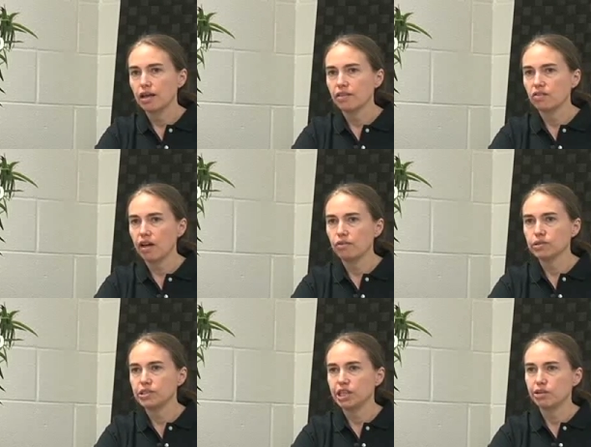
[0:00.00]
the
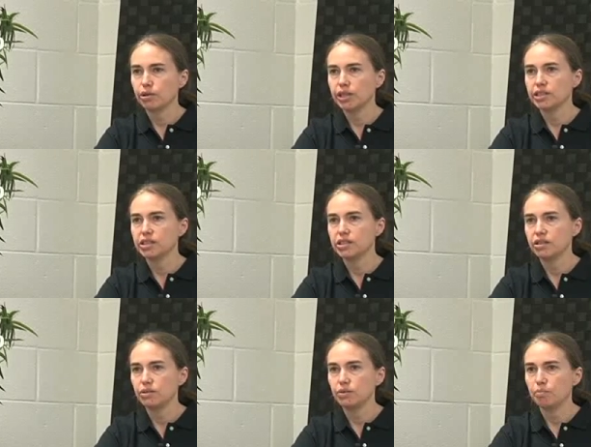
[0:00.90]
levels decreased
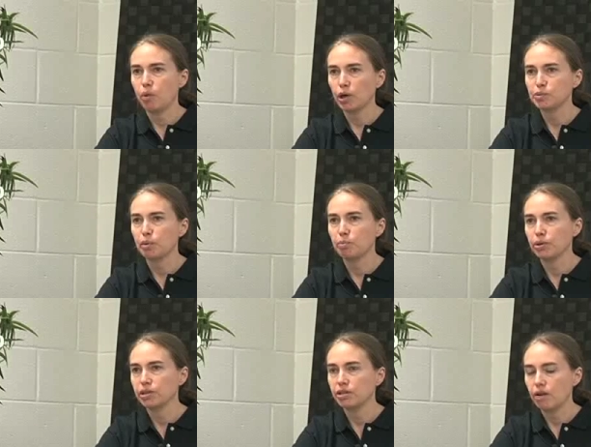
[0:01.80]
to parts per
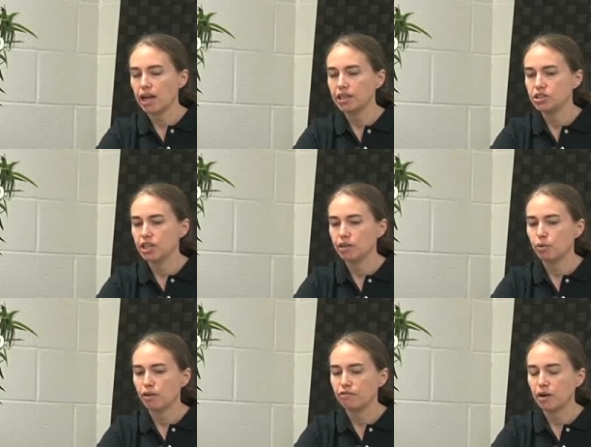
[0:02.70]
billion range,
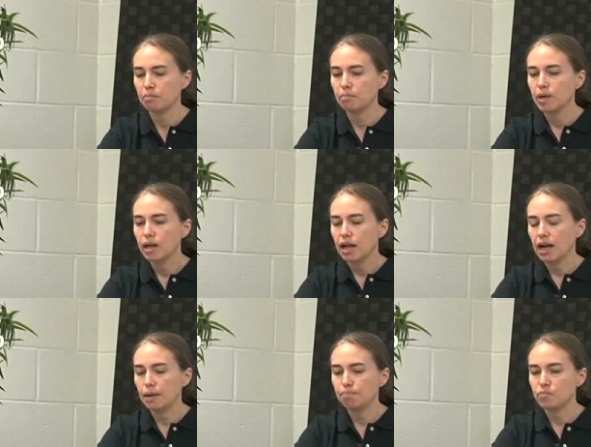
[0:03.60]
anywhere from
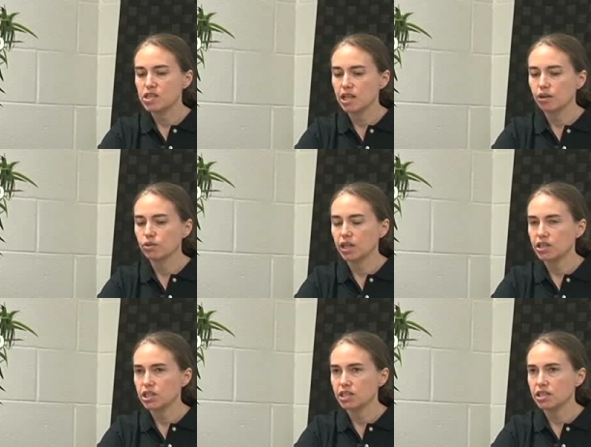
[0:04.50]
single
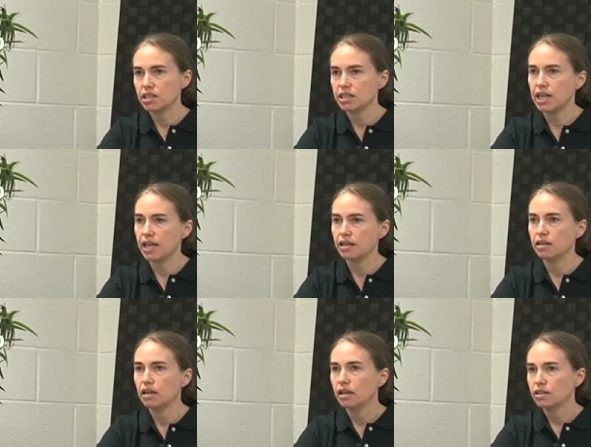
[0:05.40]
digit to
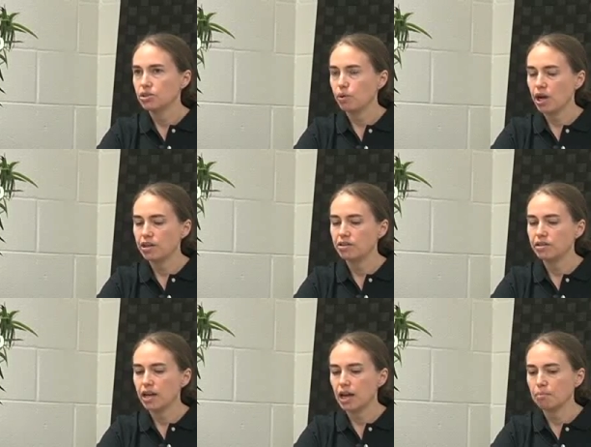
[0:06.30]
10 to
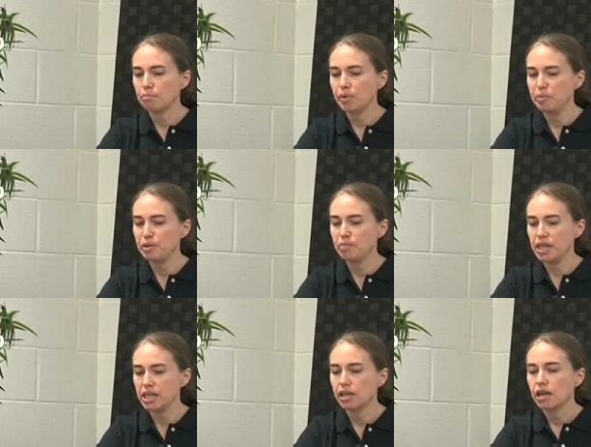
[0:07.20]
100
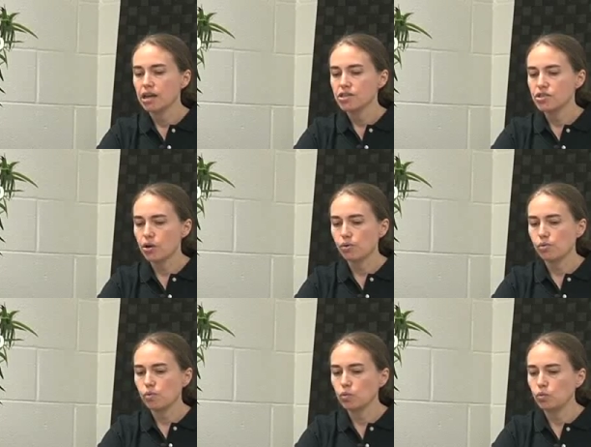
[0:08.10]
ppb.
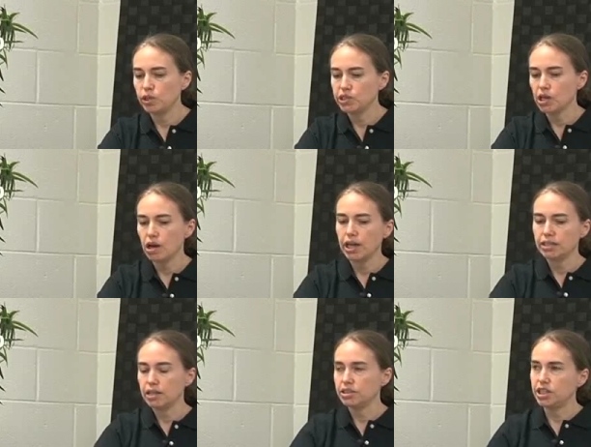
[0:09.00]
So we saw
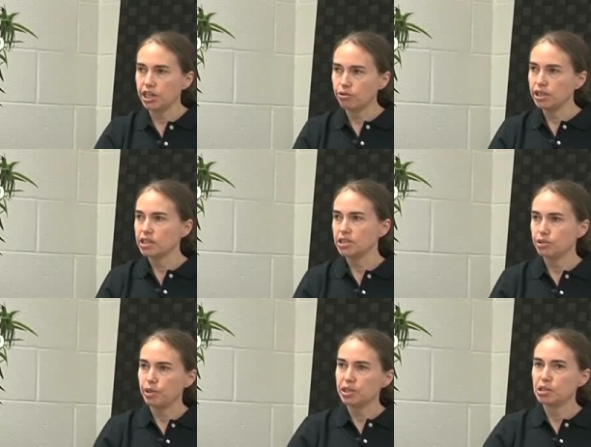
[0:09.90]
a decrease, as
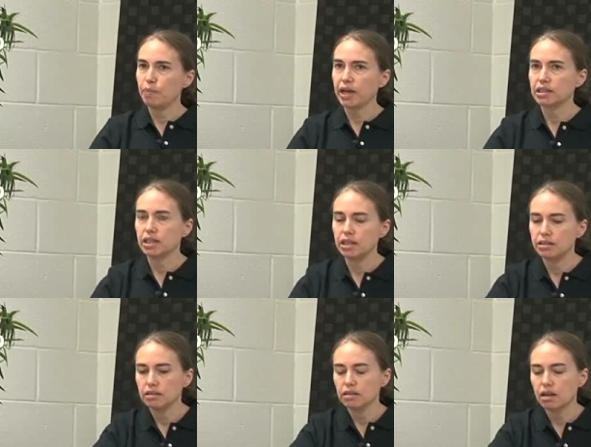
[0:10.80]
you would expect,
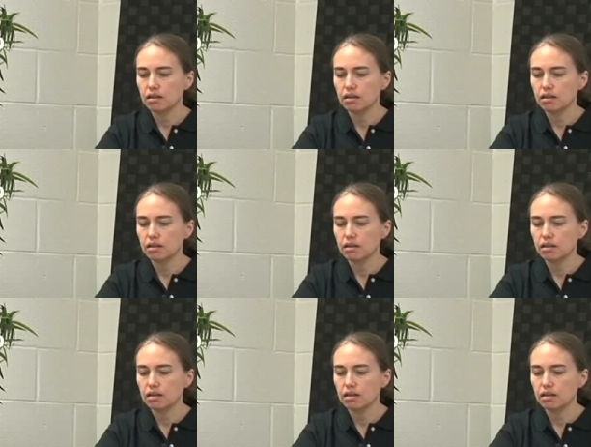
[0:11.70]
in